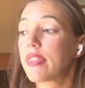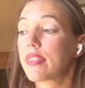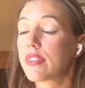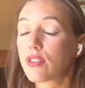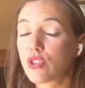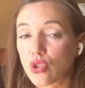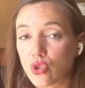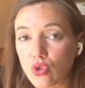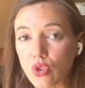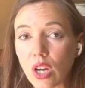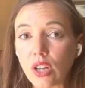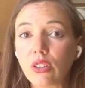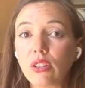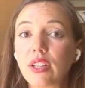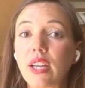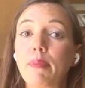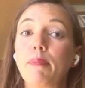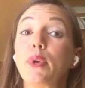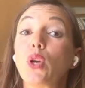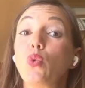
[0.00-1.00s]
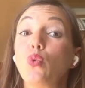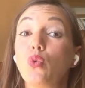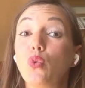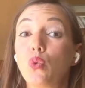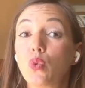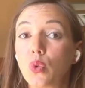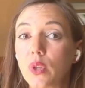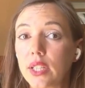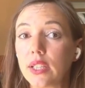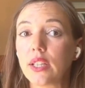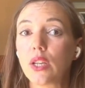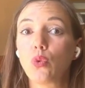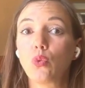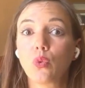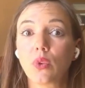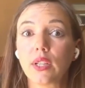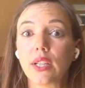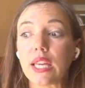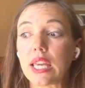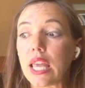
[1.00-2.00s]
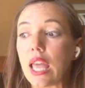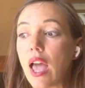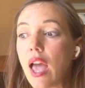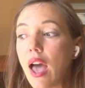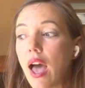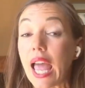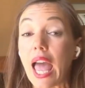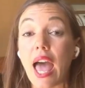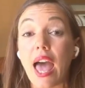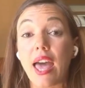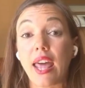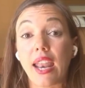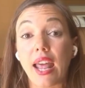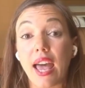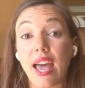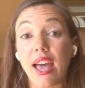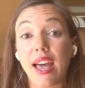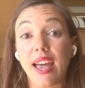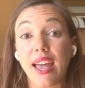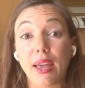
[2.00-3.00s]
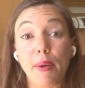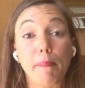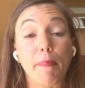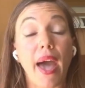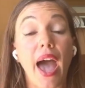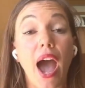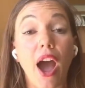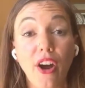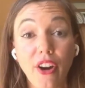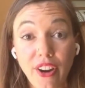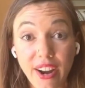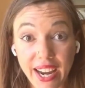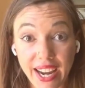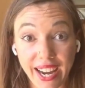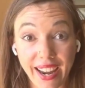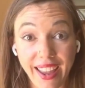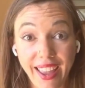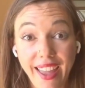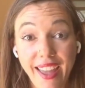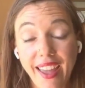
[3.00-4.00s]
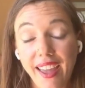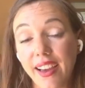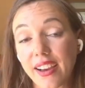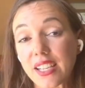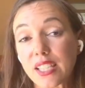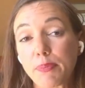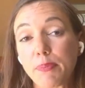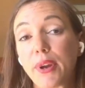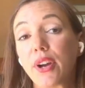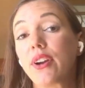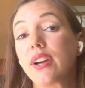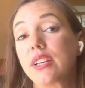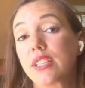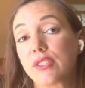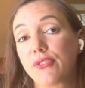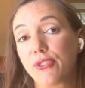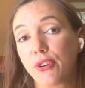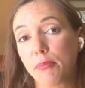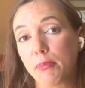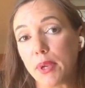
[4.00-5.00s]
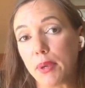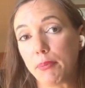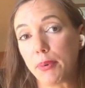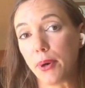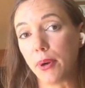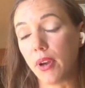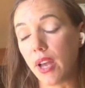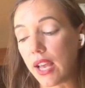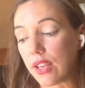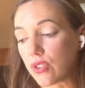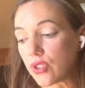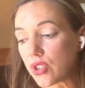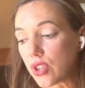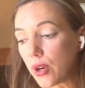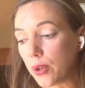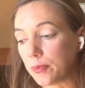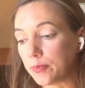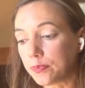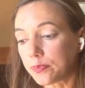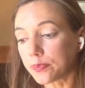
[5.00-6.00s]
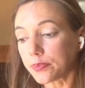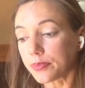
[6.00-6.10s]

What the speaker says: struggle can be really, really an empowering experience for people. And so